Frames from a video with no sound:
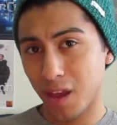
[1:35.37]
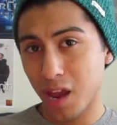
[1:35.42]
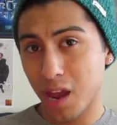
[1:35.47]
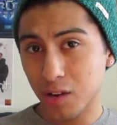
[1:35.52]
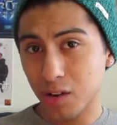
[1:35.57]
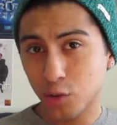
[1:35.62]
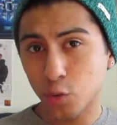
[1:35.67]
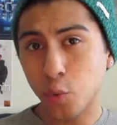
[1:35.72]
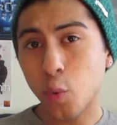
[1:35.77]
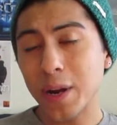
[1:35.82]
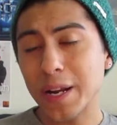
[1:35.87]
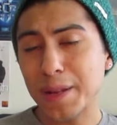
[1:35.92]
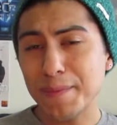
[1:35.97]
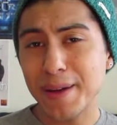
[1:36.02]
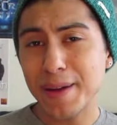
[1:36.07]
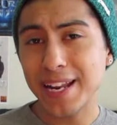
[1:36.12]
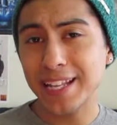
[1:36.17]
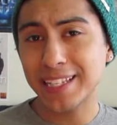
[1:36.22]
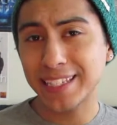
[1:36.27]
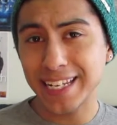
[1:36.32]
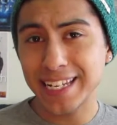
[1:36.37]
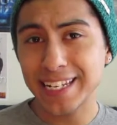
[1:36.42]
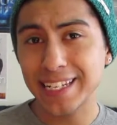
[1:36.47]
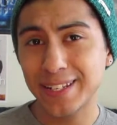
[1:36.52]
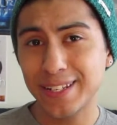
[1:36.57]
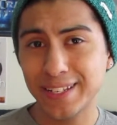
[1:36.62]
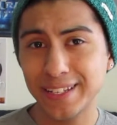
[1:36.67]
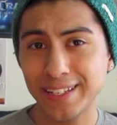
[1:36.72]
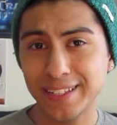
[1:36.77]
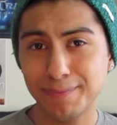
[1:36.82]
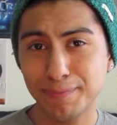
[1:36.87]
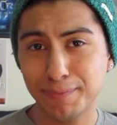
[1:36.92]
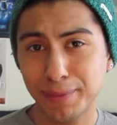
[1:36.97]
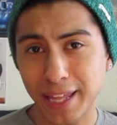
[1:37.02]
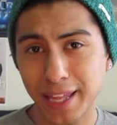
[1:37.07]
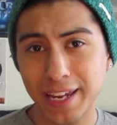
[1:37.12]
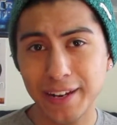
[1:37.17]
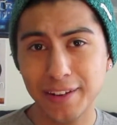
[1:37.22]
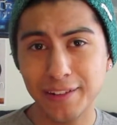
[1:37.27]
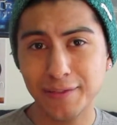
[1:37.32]
and 20 minutes into
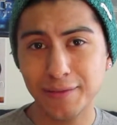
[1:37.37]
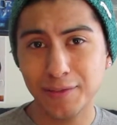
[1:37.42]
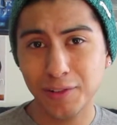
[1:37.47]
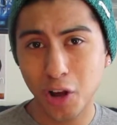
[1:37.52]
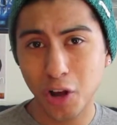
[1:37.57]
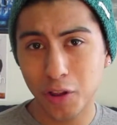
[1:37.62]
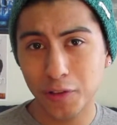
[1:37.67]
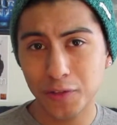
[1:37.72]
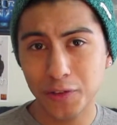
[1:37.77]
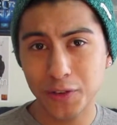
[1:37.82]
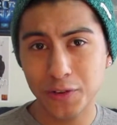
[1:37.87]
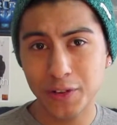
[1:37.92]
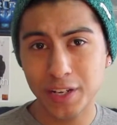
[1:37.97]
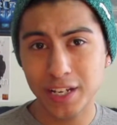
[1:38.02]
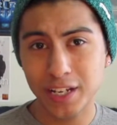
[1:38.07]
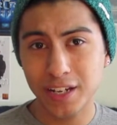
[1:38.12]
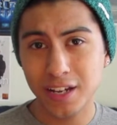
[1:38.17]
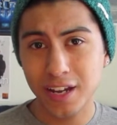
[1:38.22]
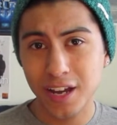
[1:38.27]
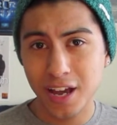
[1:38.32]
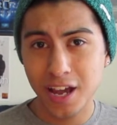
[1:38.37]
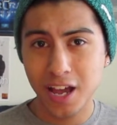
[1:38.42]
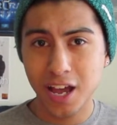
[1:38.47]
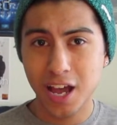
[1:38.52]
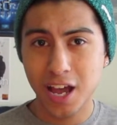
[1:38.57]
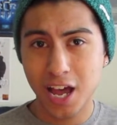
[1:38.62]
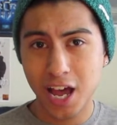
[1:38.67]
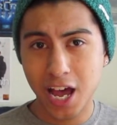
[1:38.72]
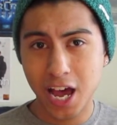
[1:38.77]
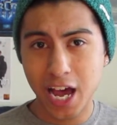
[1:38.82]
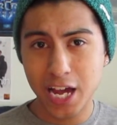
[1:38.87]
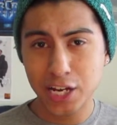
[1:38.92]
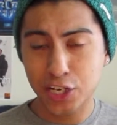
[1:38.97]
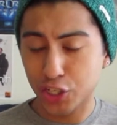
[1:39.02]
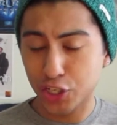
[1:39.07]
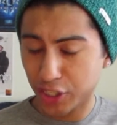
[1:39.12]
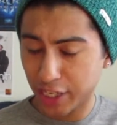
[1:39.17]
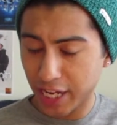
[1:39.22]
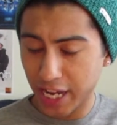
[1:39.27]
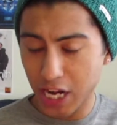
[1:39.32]
playing Call of Duty, I
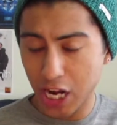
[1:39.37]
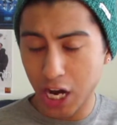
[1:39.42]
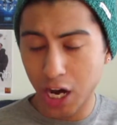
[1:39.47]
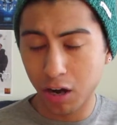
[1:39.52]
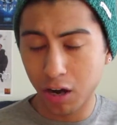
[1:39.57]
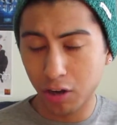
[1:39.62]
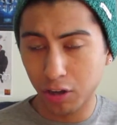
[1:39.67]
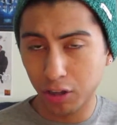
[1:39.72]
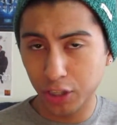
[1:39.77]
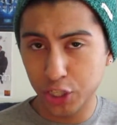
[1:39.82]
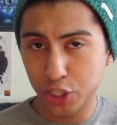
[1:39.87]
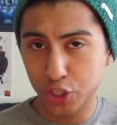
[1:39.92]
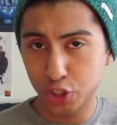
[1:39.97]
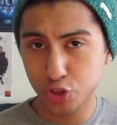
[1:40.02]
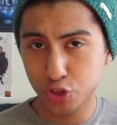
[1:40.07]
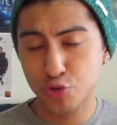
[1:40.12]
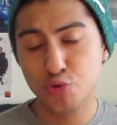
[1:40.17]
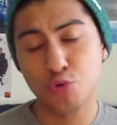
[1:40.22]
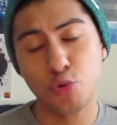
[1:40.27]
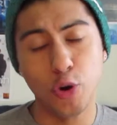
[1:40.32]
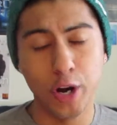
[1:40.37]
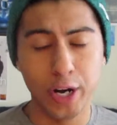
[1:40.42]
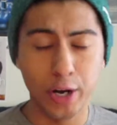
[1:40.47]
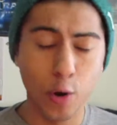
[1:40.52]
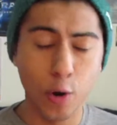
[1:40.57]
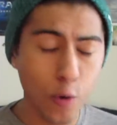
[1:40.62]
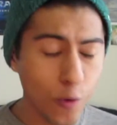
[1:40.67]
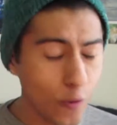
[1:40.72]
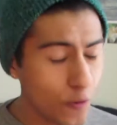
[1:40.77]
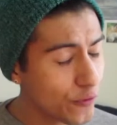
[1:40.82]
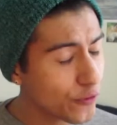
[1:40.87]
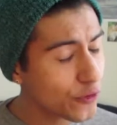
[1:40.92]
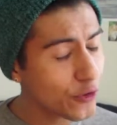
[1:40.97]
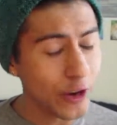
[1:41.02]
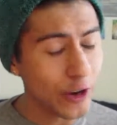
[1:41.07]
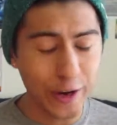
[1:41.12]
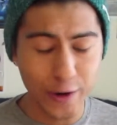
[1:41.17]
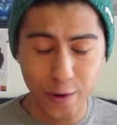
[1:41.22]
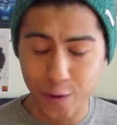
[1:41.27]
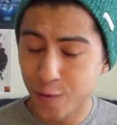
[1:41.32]
just get utterly destroyed
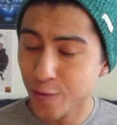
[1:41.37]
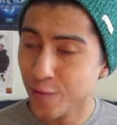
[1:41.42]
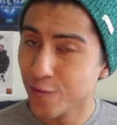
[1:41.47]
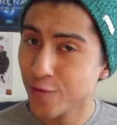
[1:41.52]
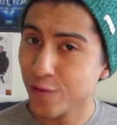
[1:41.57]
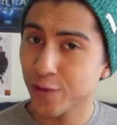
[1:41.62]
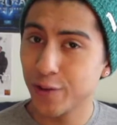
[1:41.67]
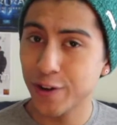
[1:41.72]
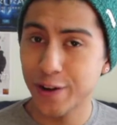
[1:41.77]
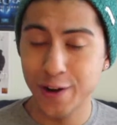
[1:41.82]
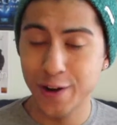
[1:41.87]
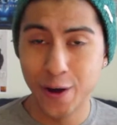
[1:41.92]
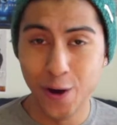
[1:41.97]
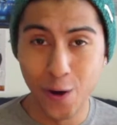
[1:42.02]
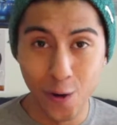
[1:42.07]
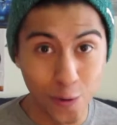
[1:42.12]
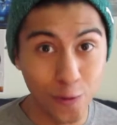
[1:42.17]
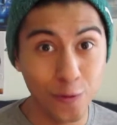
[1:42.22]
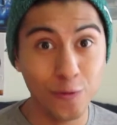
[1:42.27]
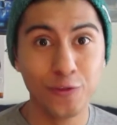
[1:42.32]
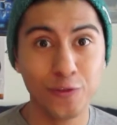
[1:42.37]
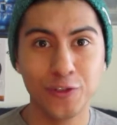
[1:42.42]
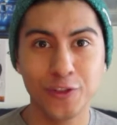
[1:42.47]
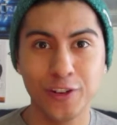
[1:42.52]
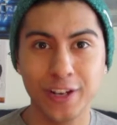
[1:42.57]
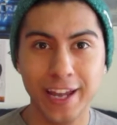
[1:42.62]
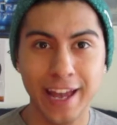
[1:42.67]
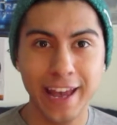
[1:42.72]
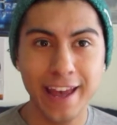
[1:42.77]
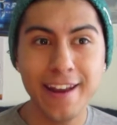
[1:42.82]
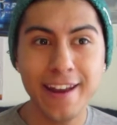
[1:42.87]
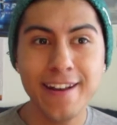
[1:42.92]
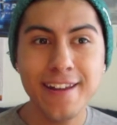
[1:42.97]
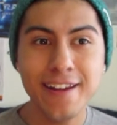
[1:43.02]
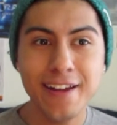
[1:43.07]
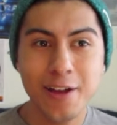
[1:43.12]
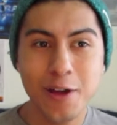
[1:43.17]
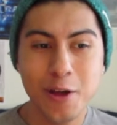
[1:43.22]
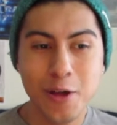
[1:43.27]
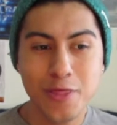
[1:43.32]
over and over and over
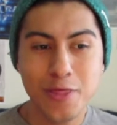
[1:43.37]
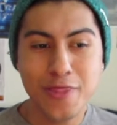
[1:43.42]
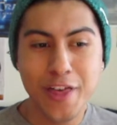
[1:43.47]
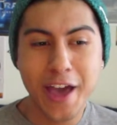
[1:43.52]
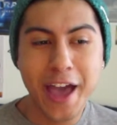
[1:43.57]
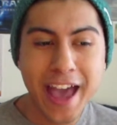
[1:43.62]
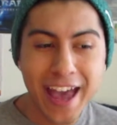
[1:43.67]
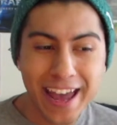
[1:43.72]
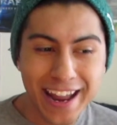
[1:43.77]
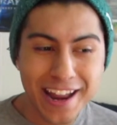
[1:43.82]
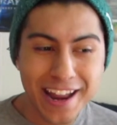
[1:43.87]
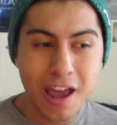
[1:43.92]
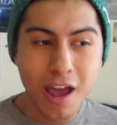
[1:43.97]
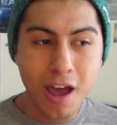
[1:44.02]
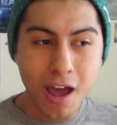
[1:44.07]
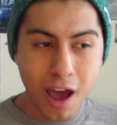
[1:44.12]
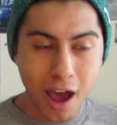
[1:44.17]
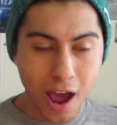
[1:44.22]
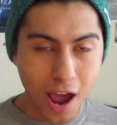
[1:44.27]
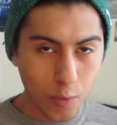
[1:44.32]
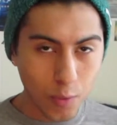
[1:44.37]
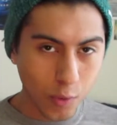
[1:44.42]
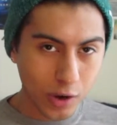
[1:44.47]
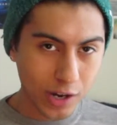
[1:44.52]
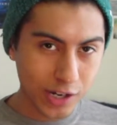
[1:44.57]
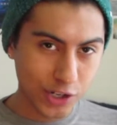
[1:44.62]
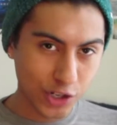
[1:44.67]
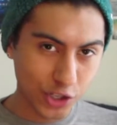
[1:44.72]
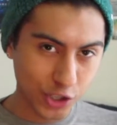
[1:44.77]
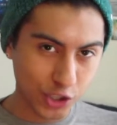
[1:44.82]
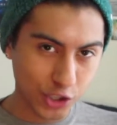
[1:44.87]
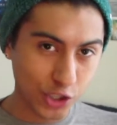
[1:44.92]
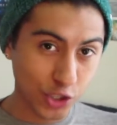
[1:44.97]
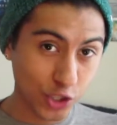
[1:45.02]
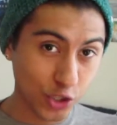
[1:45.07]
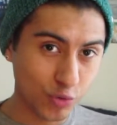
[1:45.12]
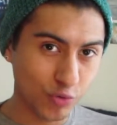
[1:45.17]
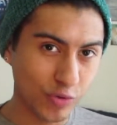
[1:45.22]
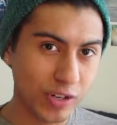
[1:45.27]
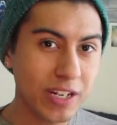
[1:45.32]
again that I wanted to just
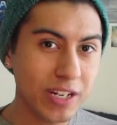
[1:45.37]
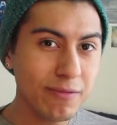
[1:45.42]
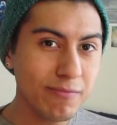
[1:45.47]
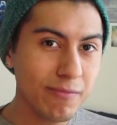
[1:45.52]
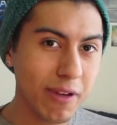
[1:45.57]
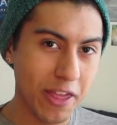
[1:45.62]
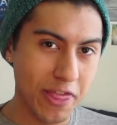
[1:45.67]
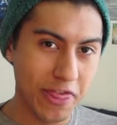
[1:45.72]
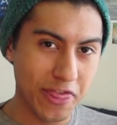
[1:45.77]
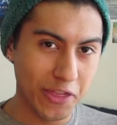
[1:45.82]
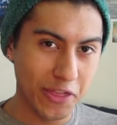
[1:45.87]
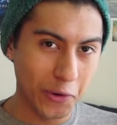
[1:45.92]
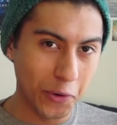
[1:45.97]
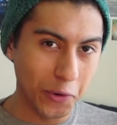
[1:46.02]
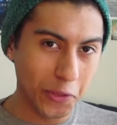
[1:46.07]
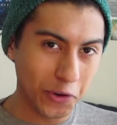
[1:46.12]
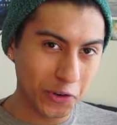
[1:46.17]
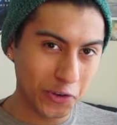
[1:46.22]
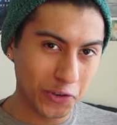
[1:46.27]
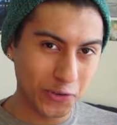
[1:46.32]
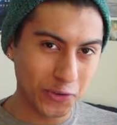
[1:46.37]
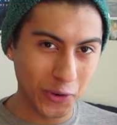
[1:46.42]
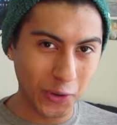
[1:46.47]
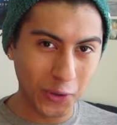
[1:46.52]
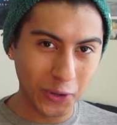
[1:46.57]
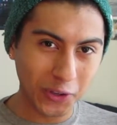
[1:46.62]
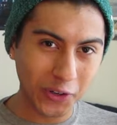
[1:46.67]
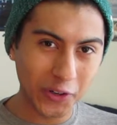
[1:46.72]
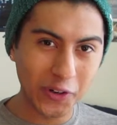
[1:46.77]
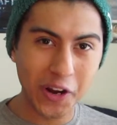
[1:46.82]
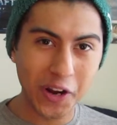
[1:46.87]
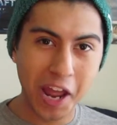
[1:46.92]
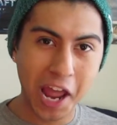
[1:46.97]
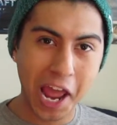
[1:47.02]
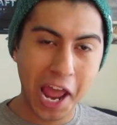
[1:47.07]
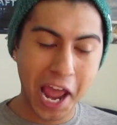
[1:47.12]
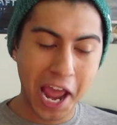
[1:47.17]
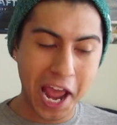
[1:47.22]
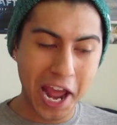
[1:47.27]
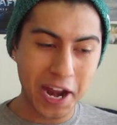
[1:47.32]
scream and throw the controller.
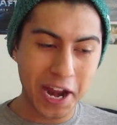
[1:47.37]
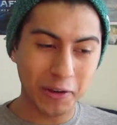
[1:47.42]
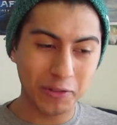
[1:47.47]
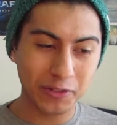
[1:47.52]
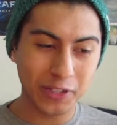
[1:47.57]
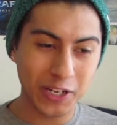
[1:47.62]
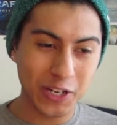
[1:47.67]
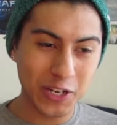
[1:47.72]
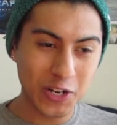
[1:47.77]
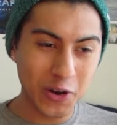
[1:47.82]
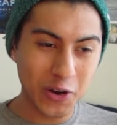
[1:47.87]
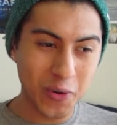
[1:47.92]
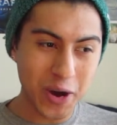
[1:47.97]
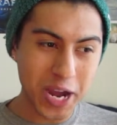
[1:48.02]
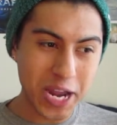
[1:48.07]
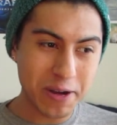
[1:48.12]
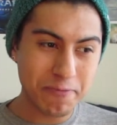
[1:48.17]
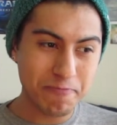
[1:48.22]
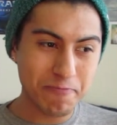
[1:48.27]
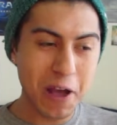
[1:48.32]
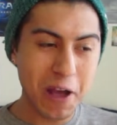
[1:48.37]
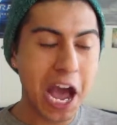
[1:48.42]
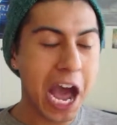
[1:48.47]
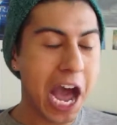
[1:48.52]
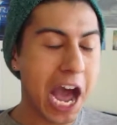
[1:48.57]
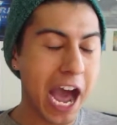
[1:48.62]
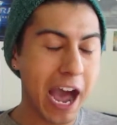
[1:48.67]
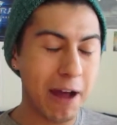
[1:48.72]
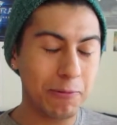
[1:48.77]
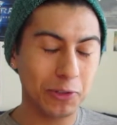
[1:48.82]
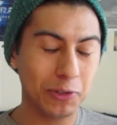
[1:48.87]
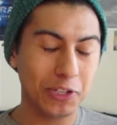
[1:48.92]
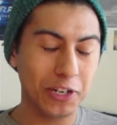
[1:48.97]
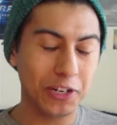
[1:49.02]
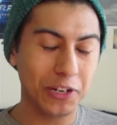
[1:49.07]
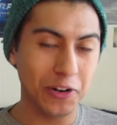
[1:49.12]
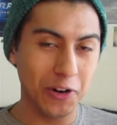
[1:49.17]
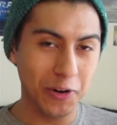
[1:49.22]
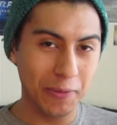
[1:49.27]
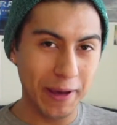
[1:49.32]
And I was like, you know what? I'm just
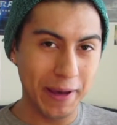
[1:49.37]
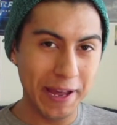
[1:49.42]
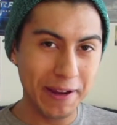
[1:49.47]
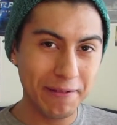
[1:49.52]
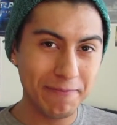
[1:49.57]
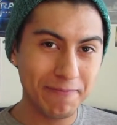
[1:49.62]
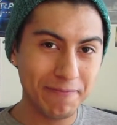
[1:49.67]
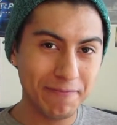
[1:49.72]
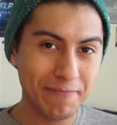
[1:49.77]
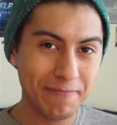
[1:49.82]
gonna go to bed.